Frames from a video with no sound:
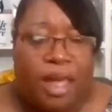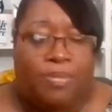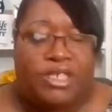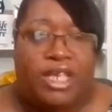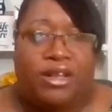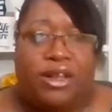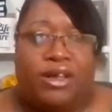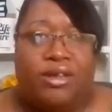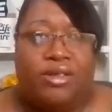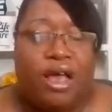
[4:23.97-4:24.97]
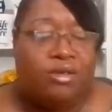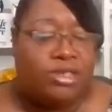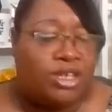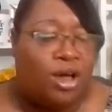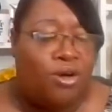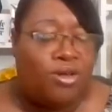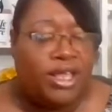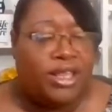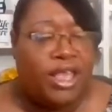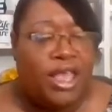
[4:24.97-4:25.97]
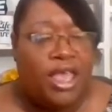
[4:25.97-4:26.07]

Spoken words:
particular slogan,